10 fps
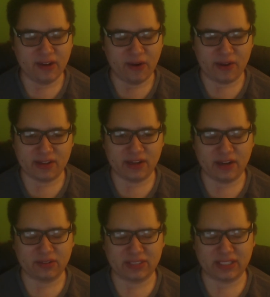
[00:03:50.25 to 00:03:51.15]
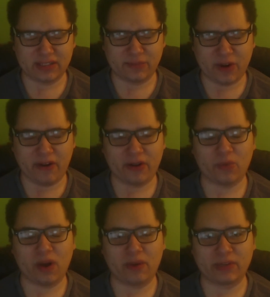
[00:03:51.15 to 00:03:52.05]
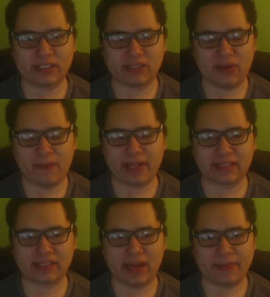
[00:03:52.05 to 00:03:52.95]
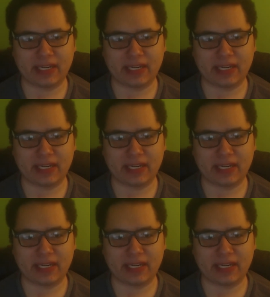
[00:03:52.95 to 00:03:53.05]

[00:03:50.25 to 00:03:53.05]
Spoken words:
or you can go to the current one, which is all messed up,